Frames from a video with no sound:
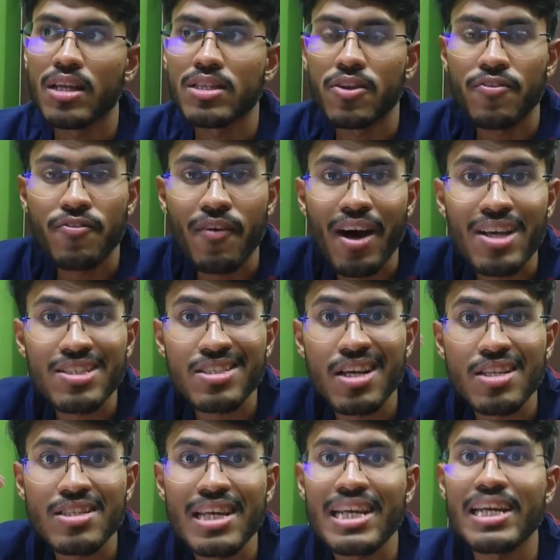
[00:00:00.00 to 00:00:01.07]
The
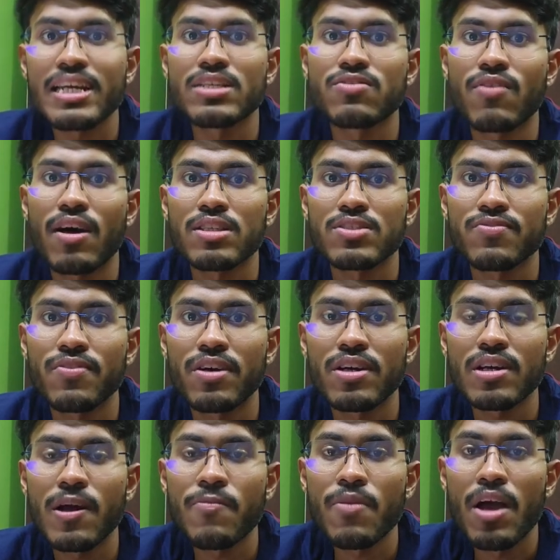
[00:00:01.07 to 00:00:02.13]
faster the heat
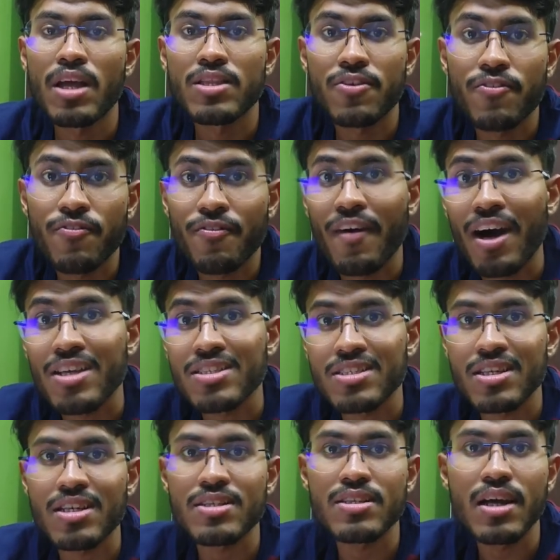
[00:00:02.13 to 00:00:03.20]
transfer, the
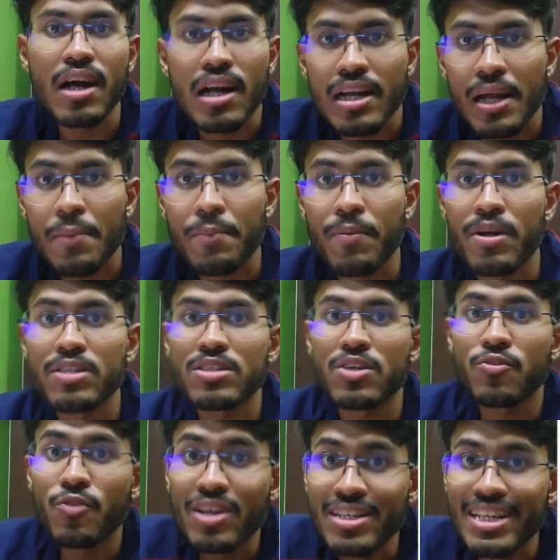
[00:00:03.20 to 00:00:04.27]
faster the temperature
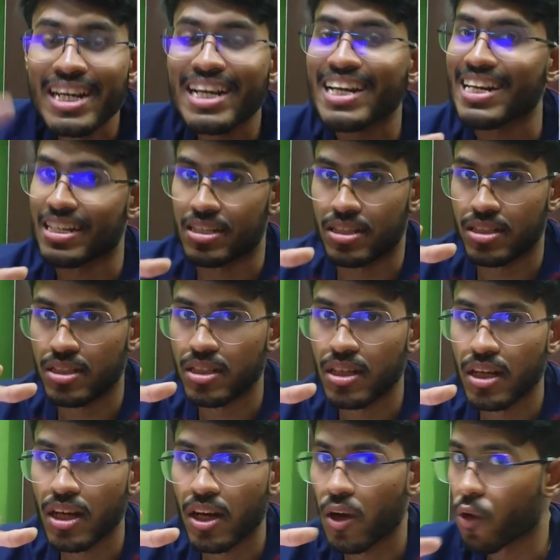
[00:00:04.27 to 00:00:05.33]
will decrease.
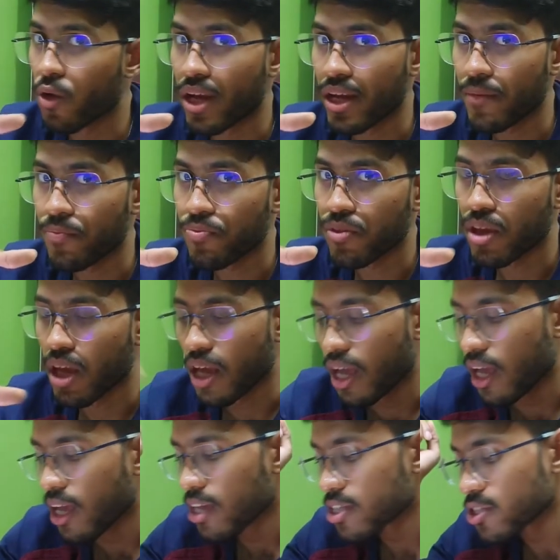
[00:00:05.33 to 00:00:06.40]
Okay.
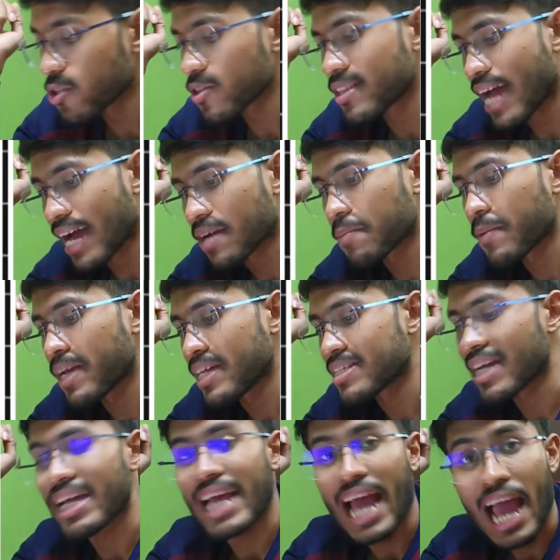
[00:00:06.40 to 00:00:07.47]
So that means
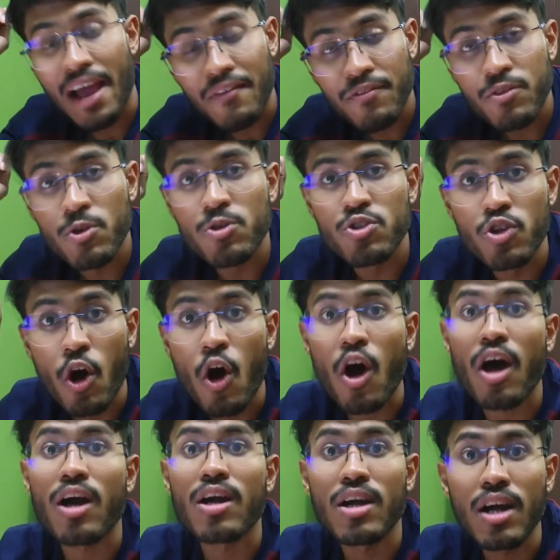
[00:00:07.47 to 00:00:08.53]
I have to draw
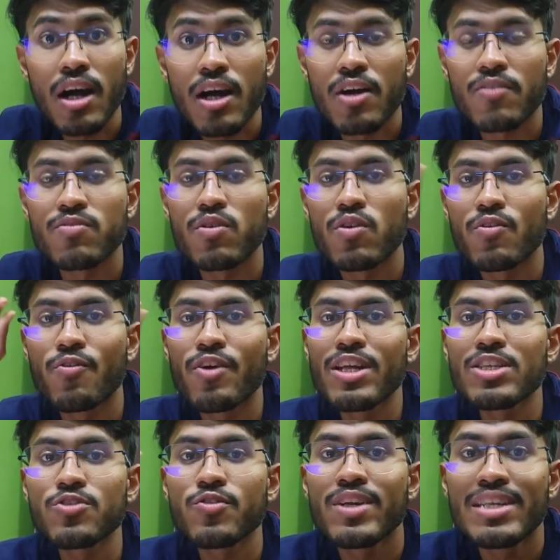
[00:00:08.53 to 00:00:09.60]
a curve
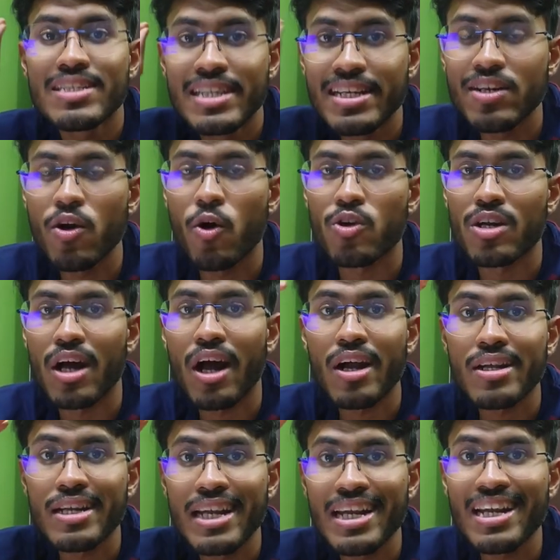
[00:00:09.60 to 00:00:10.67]
which will denote a
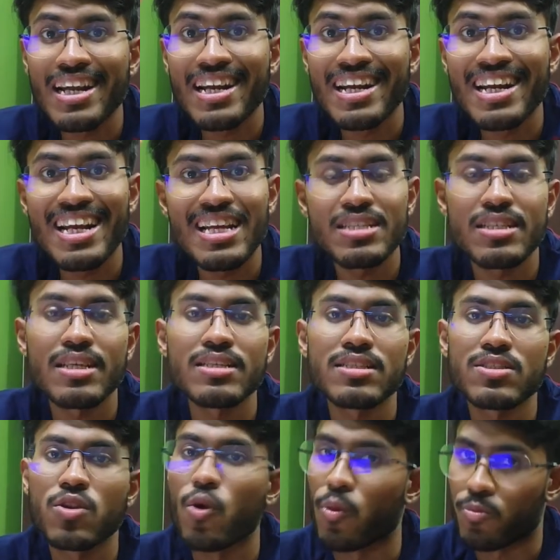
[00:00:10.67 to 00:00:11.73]
decrease in
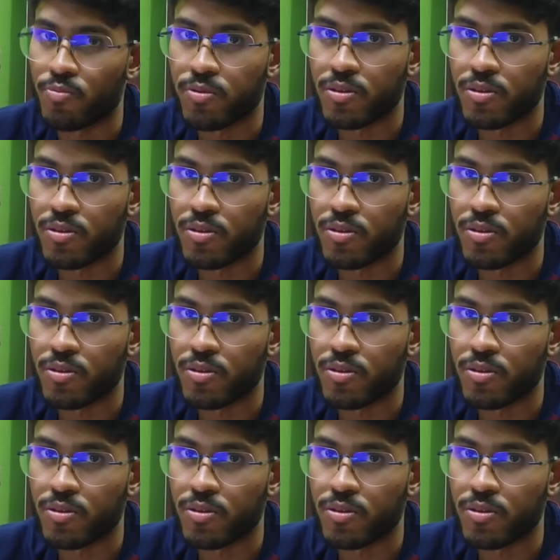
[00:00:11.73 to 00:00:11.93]
slope.